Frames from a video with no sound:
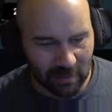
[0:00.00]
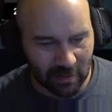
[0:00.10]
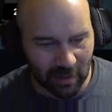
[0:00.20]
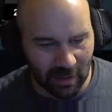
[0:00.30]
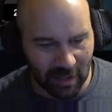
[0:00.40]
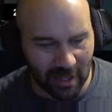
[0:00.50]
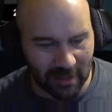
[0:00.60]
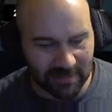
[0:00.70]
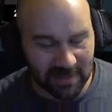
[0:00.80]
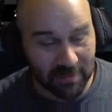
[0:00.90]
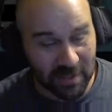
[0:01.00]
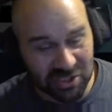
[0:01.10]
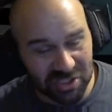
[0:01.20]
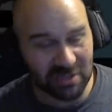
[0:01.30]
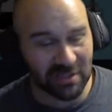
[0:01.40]
The
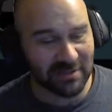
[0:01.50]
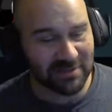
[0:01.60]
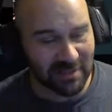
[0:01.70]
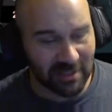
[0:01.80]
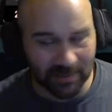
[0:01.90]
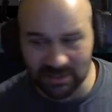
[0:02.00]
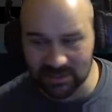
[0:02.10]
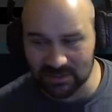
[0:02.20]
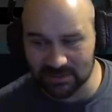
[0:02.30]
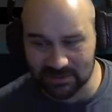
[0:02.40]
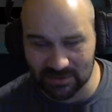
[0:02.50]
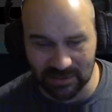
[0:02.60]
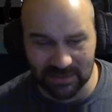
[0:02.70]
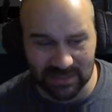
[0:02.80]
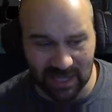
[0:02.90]
pitching leaves a little bit to
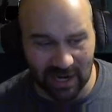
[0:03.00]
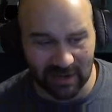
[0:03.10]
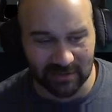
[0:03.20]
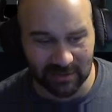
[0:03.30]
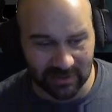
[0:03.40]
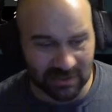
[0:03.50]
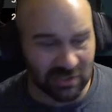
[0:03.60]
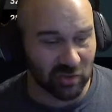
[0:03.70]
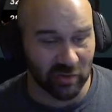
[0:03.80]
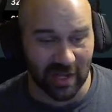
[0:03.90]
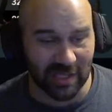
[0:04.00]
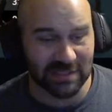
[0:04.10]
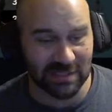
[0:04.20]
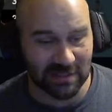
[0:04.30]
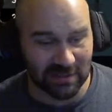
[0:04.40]
be desired. There is a good
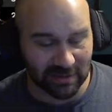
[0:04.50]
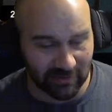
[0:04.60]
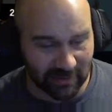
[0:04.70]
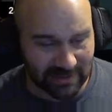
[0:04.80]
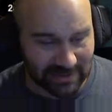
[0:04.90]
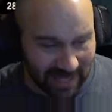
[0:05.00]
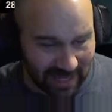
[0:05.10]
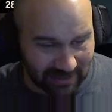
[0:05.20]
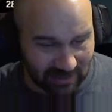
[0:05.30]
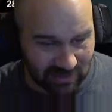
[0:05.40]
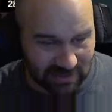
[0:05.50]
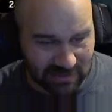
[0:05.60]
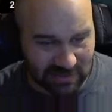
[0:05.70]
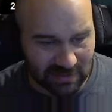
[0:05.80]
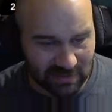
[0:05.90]
ace in Lyric Daniels.